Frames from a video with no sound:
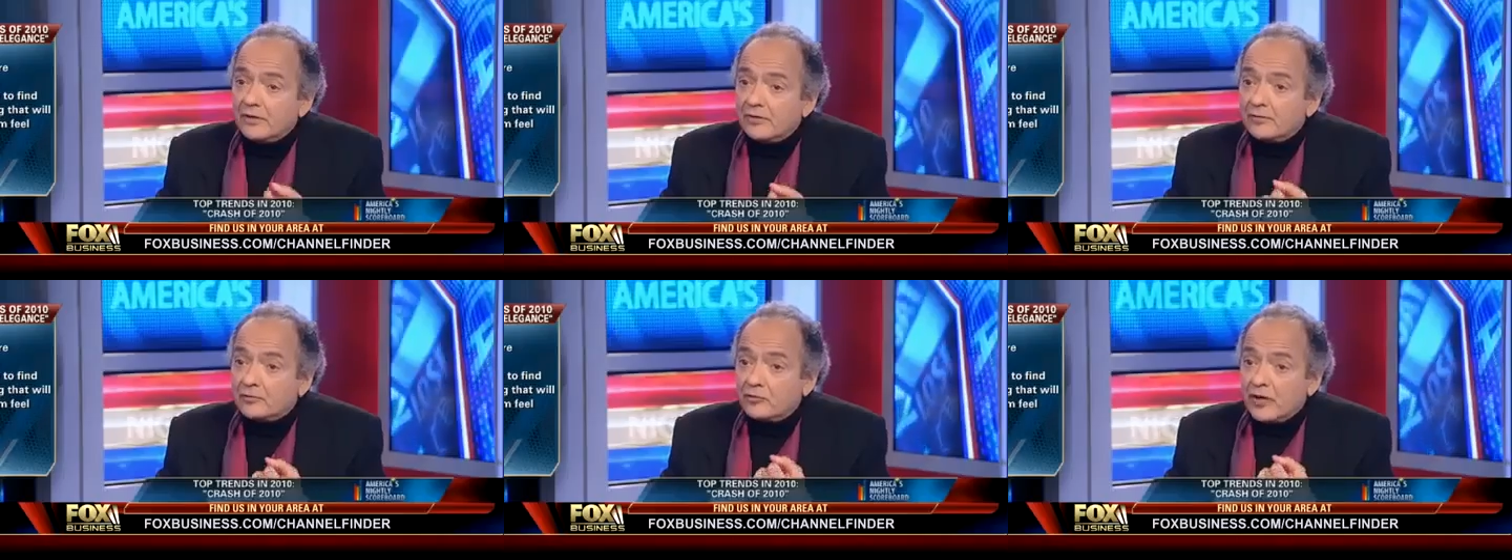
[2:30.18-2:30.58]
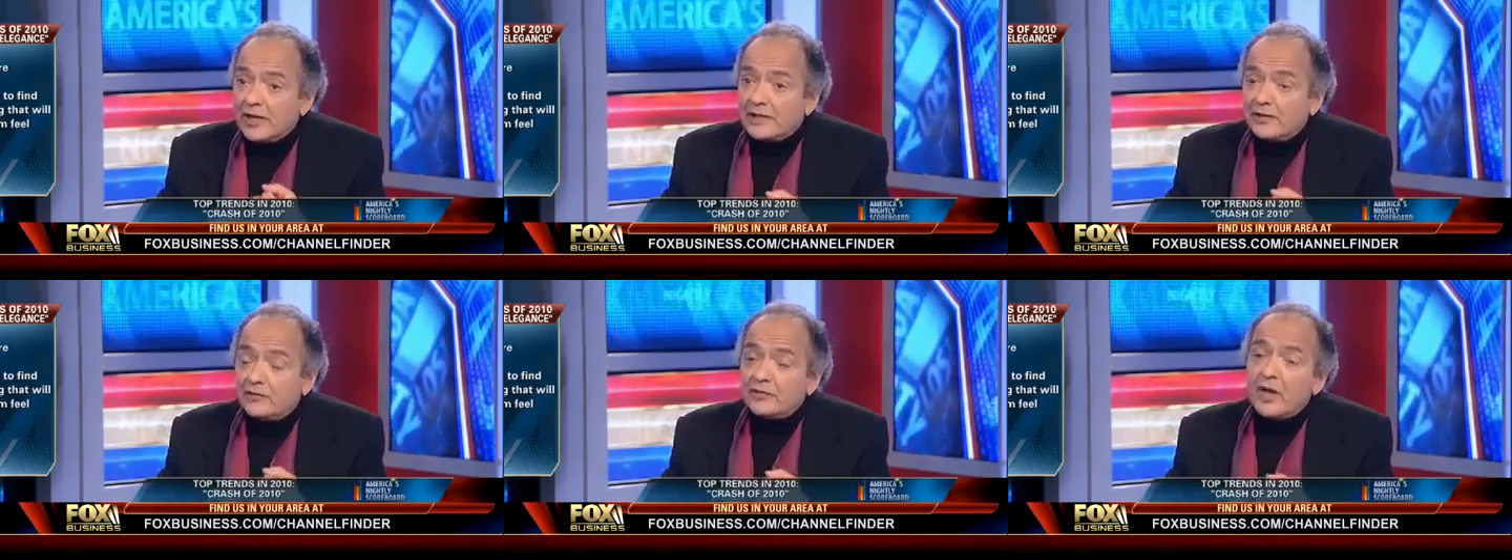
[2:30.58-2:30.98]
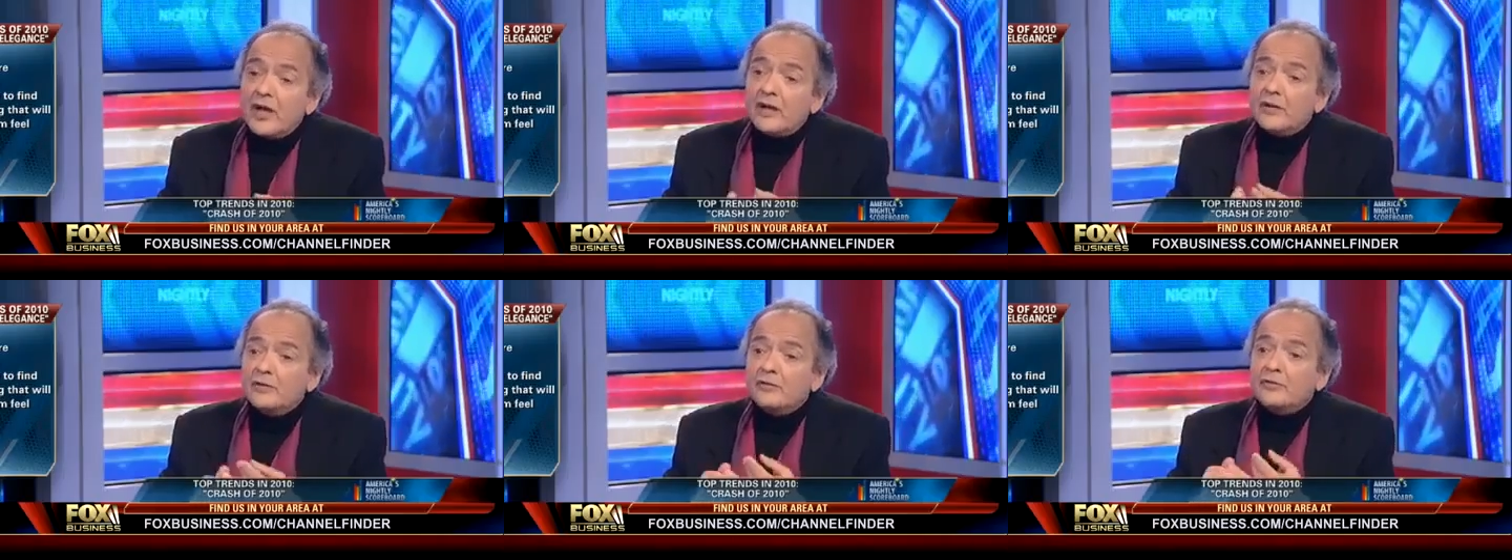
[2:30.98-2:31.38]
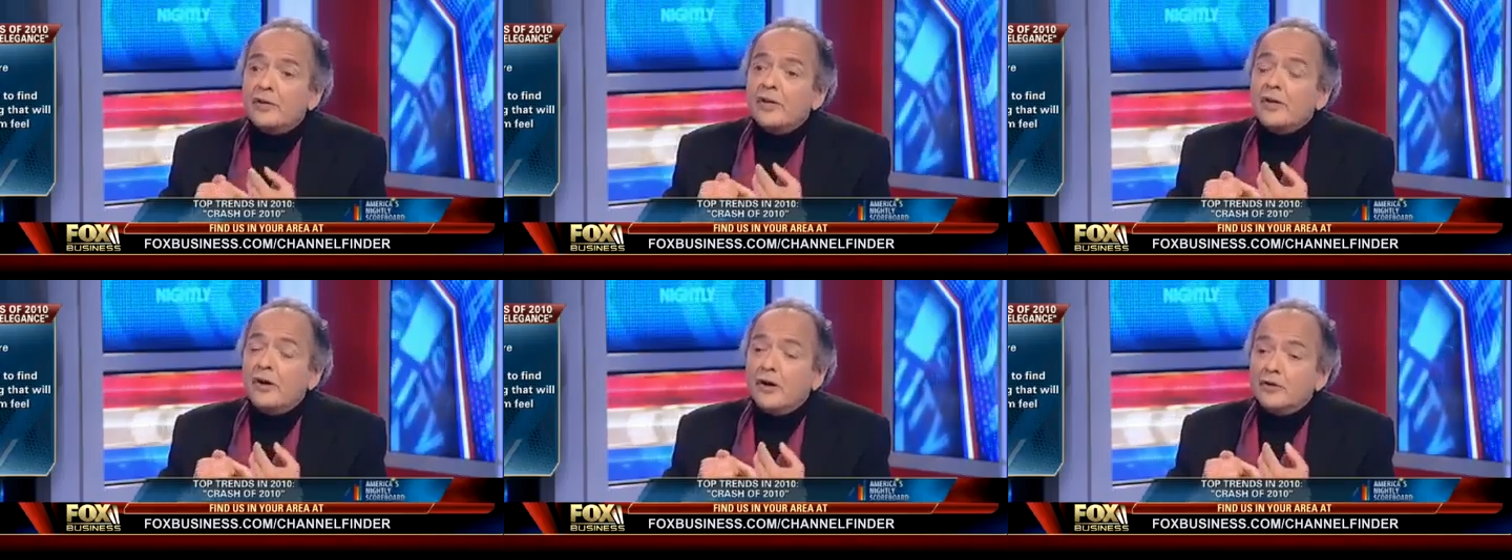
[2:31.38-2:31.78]
Chinese tires,
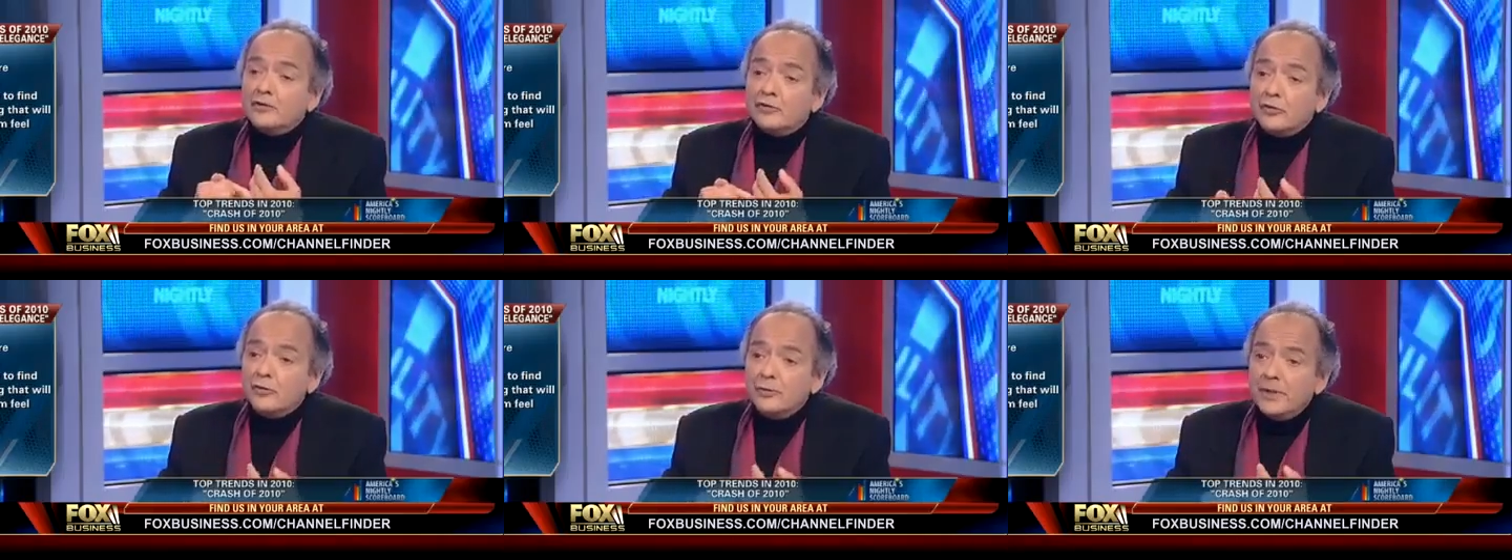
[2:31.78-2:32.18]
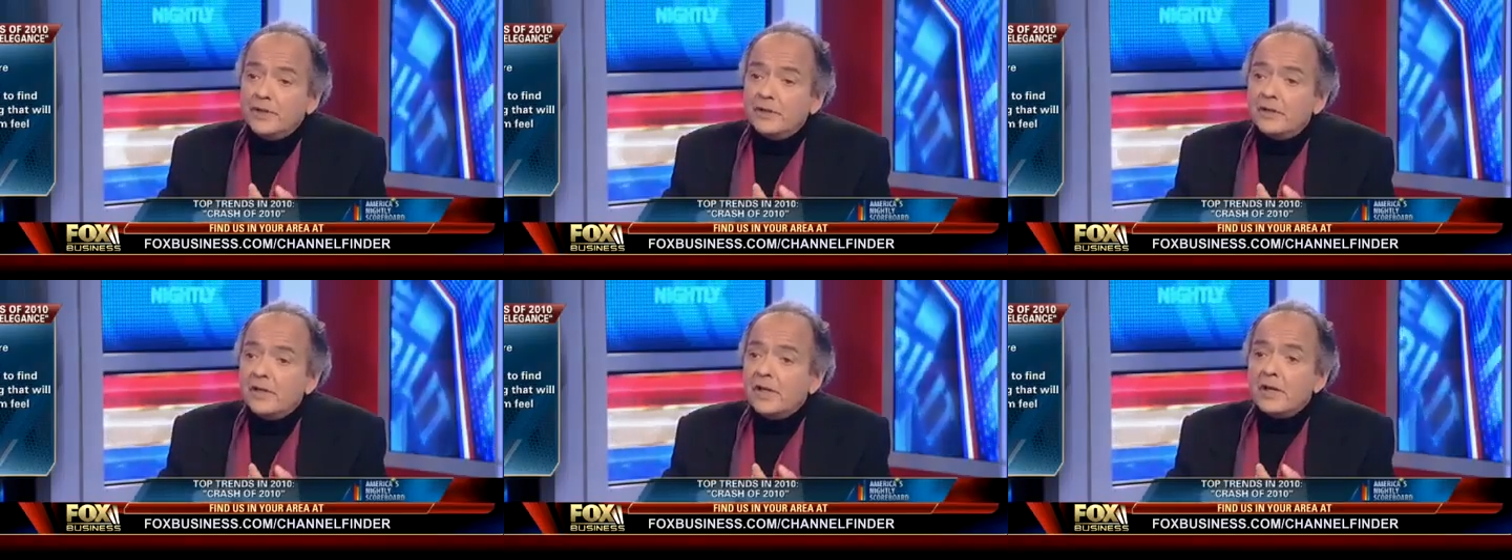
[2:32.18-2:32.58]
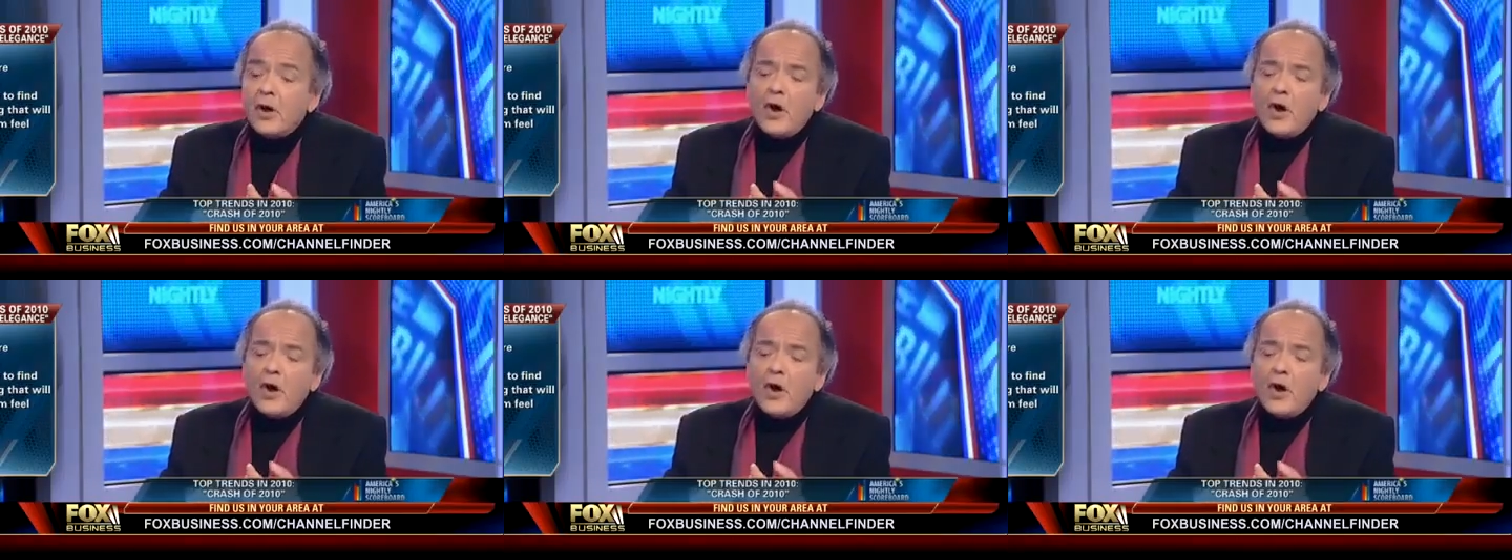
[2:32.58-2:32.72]
on tubing.